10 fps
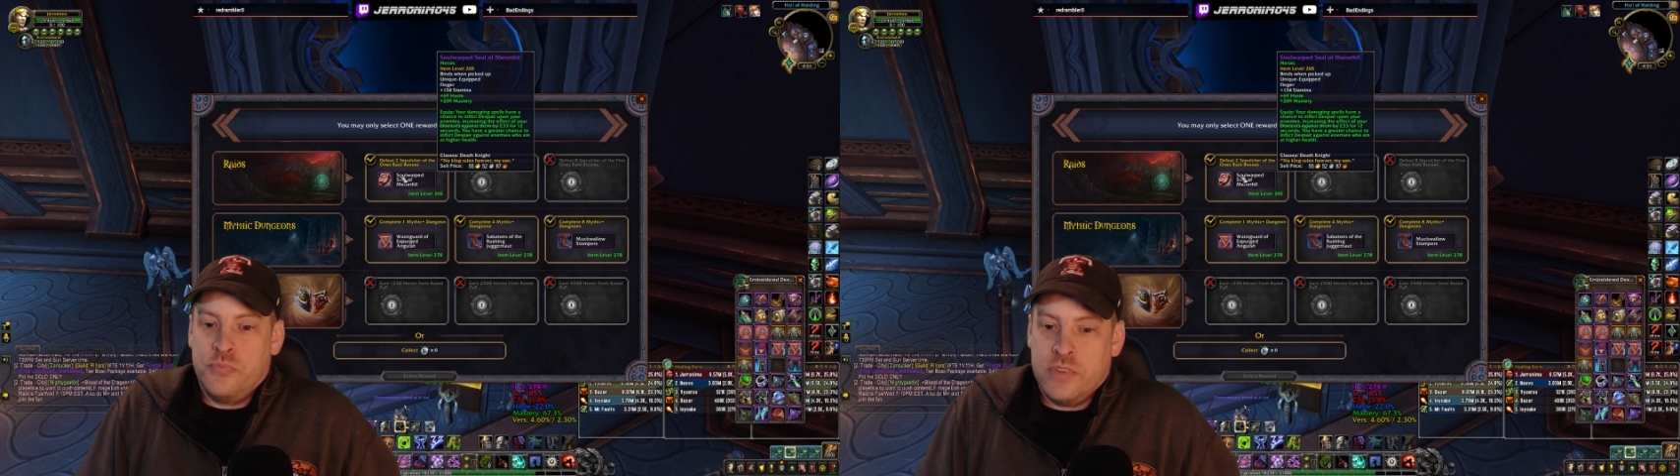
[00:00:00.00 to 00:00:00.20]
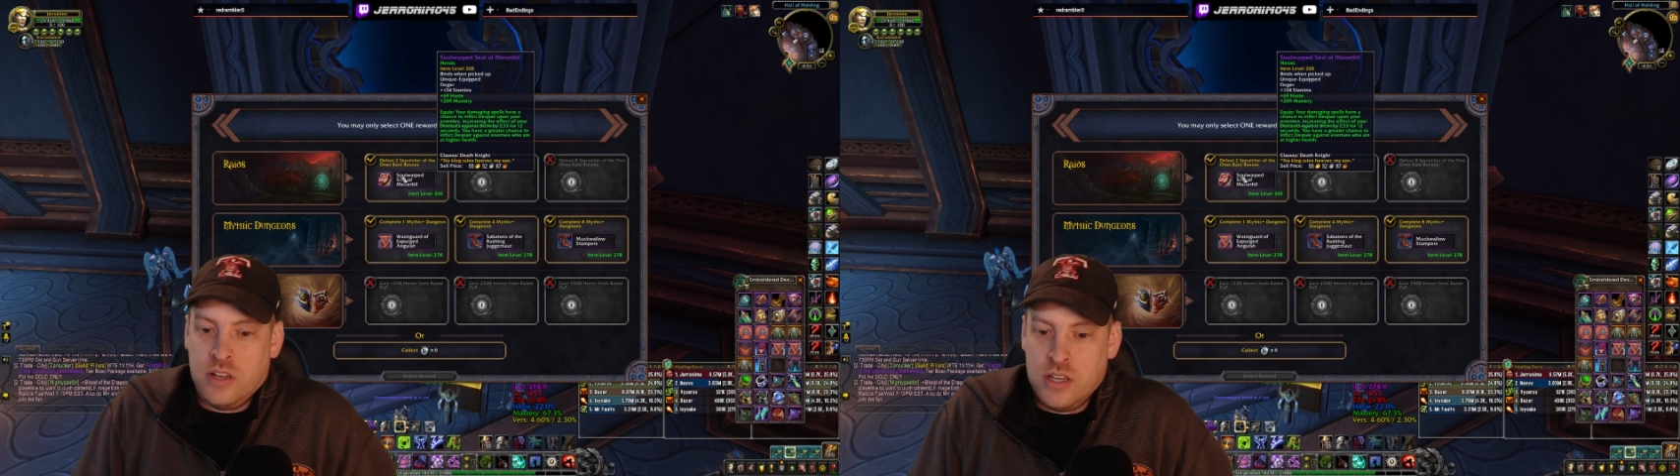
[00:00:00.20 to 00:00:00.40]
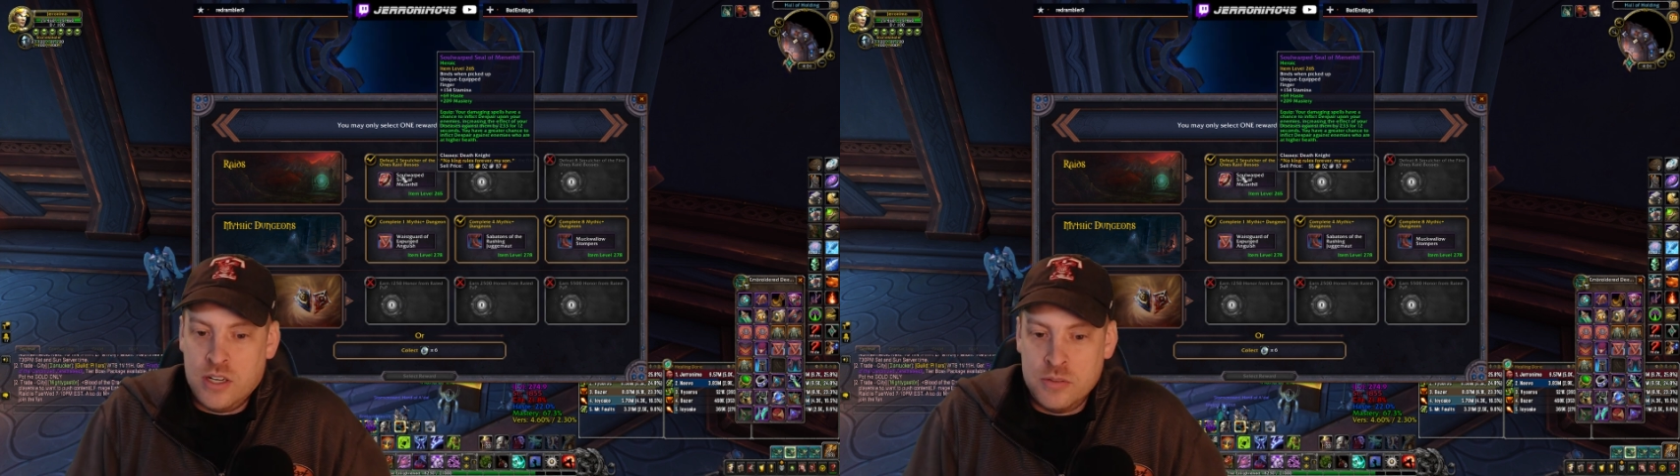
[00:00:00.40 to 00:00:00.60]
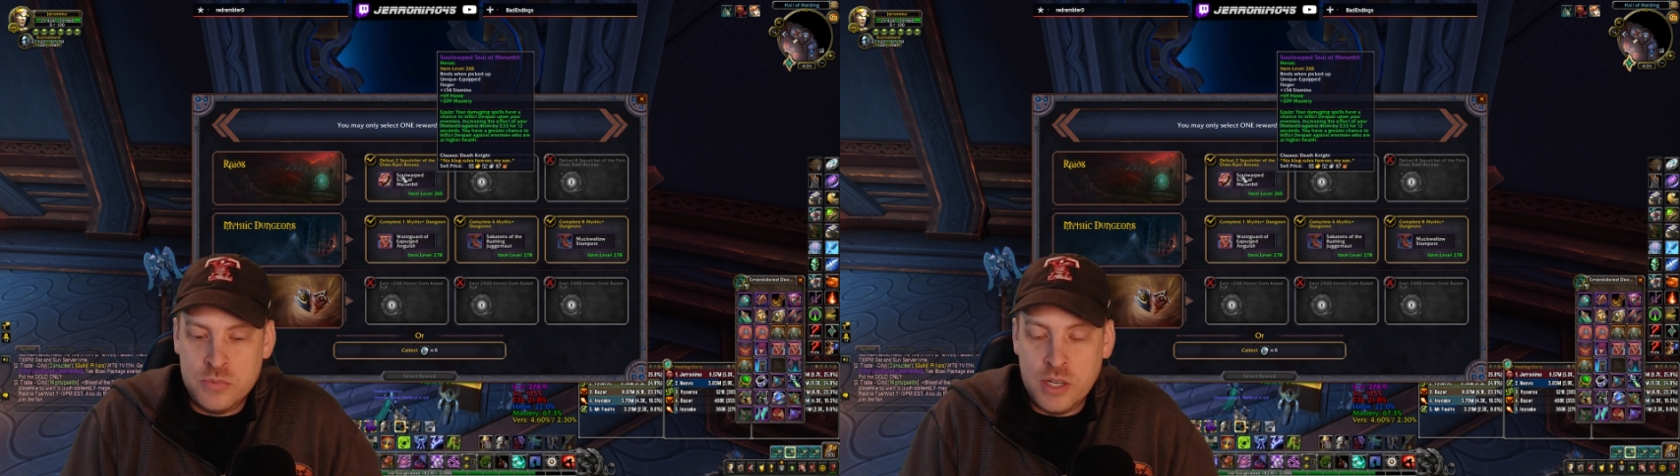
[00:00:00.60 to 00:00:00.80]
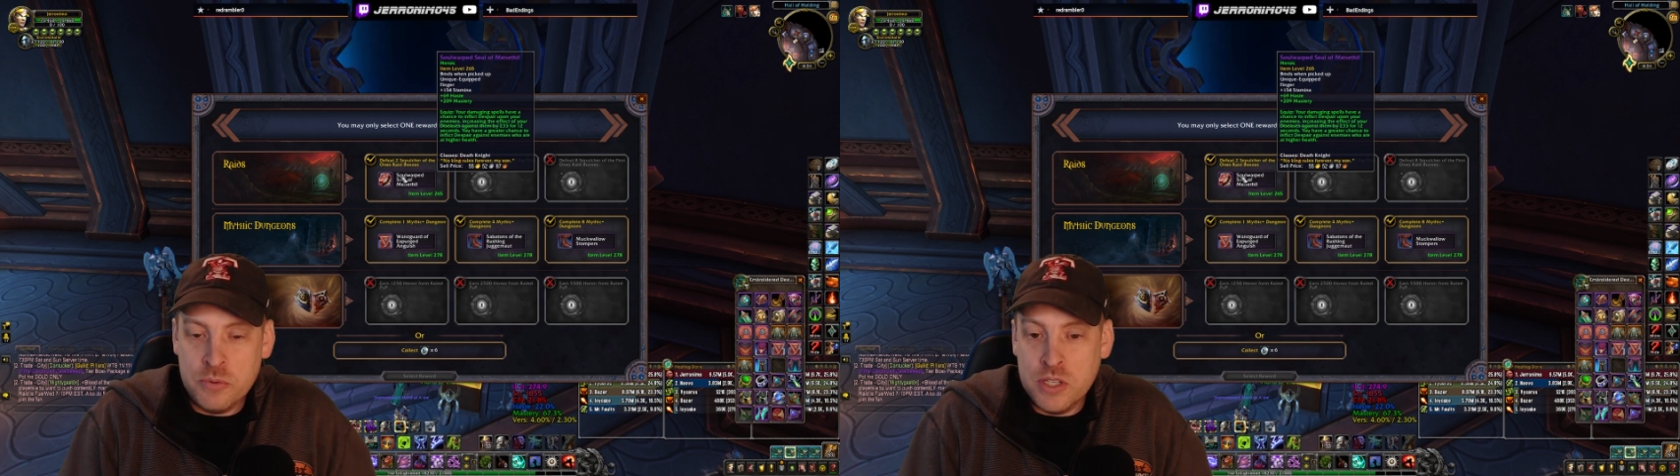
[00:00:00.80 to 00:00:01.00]

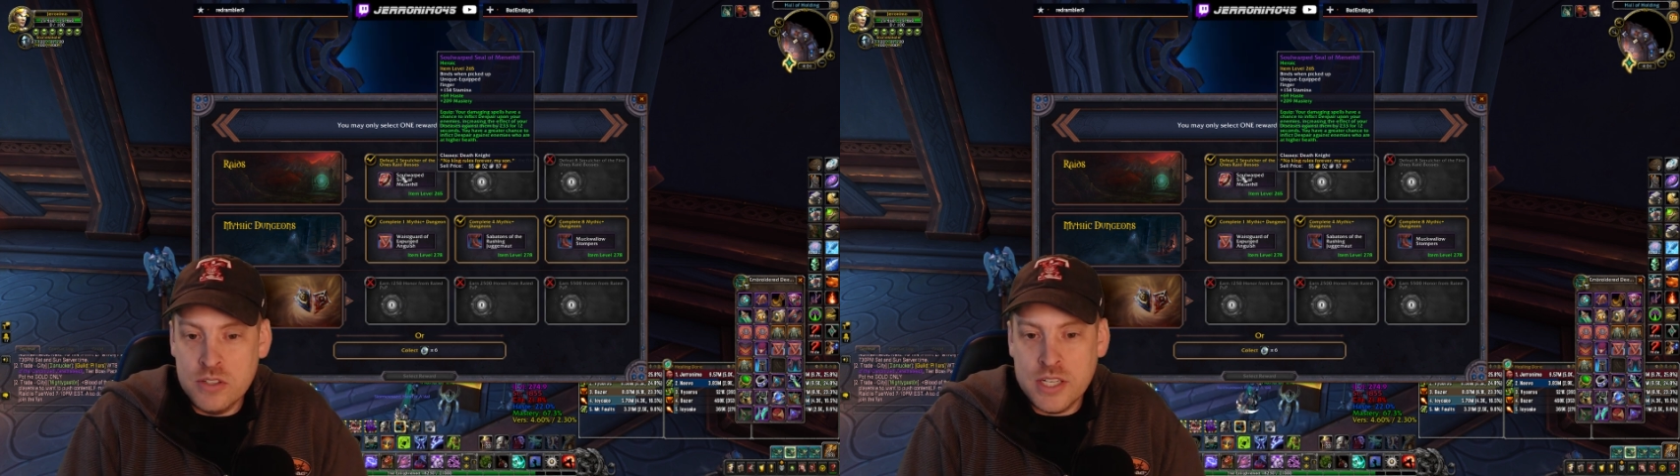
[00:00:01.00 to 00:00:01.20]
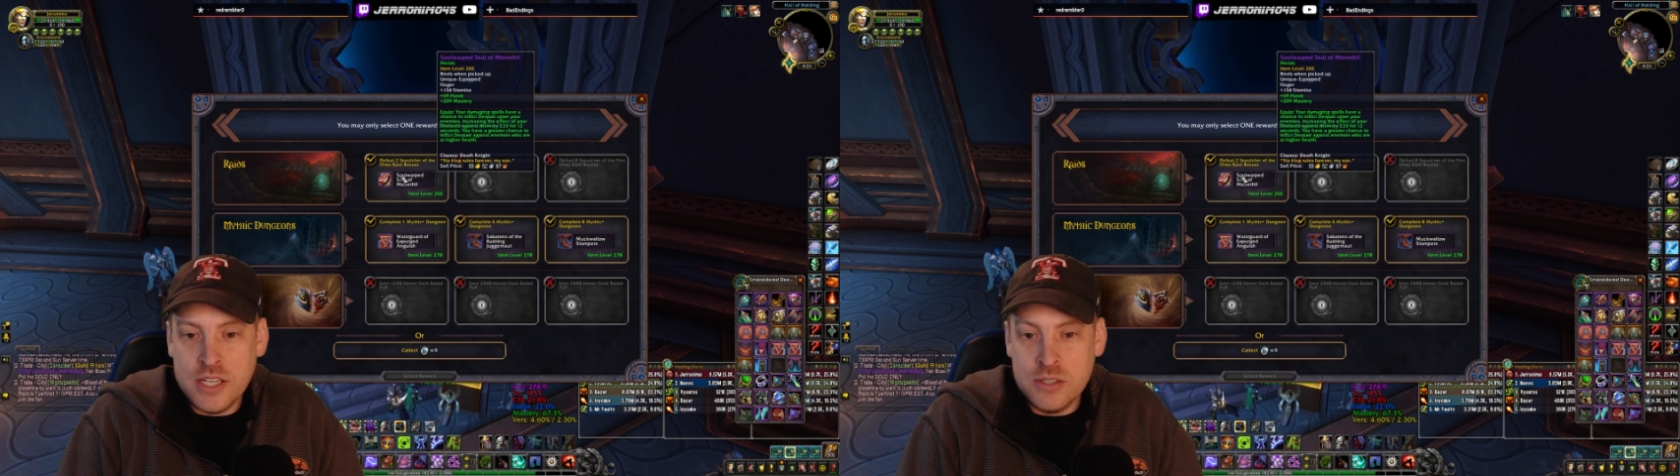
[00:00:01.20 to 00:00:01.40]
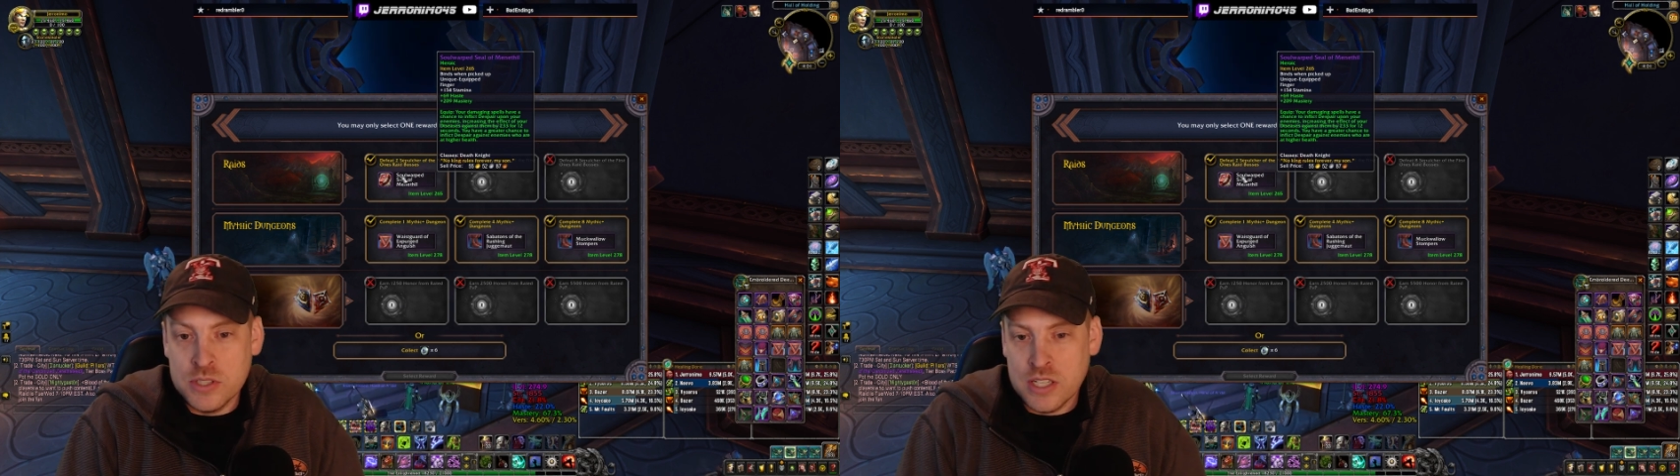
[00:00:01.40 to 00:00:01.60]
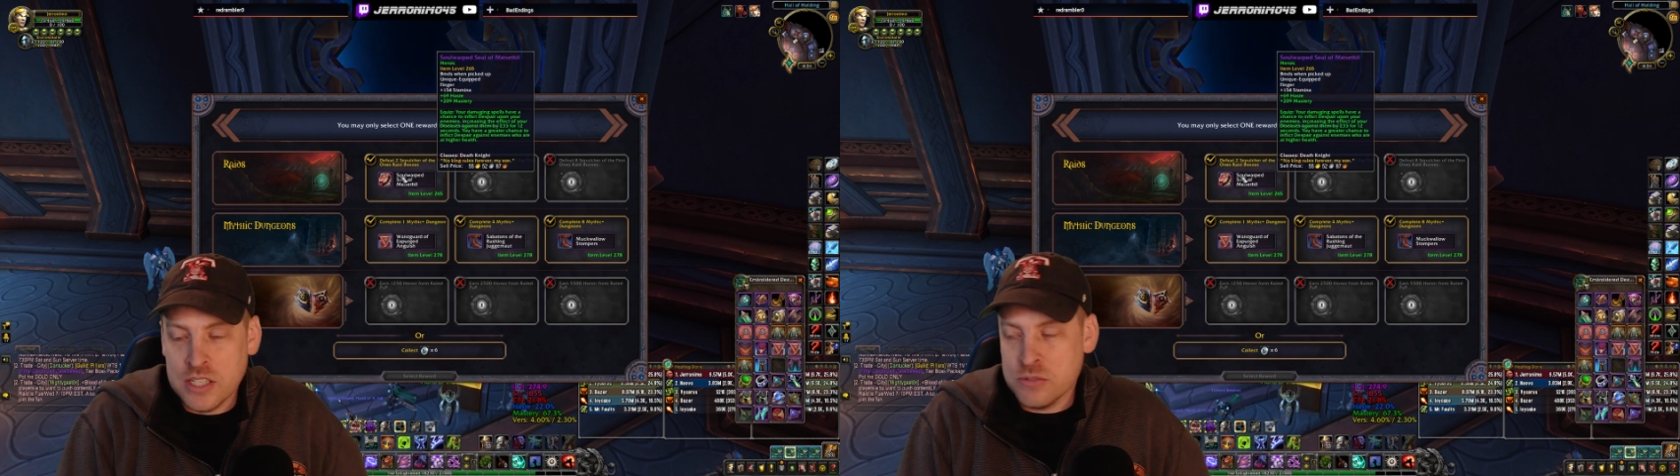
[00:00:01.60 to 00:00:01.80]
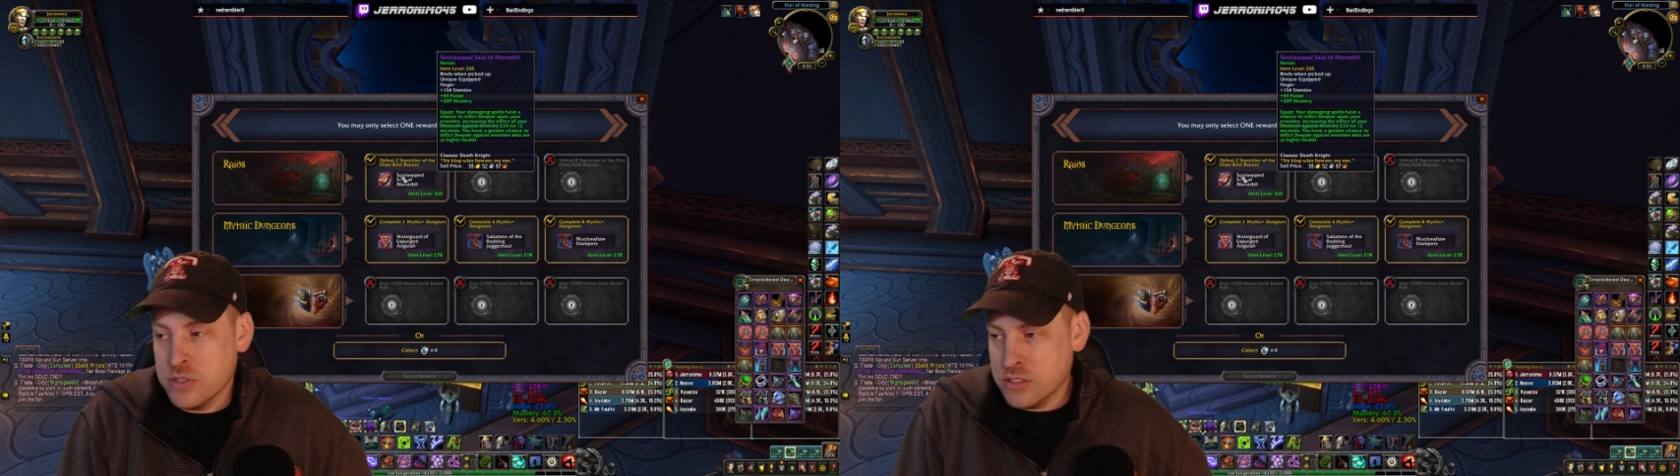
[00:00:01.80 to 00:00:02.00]
Yeah, we killed Anduin
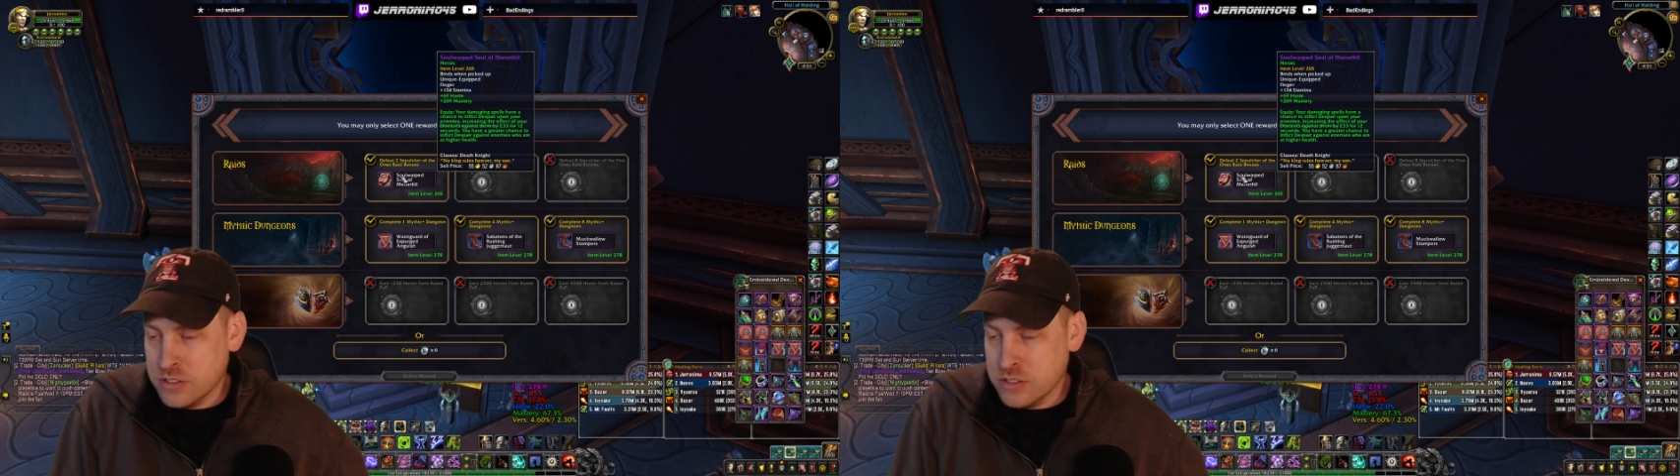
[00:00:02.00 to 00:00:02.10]
last week.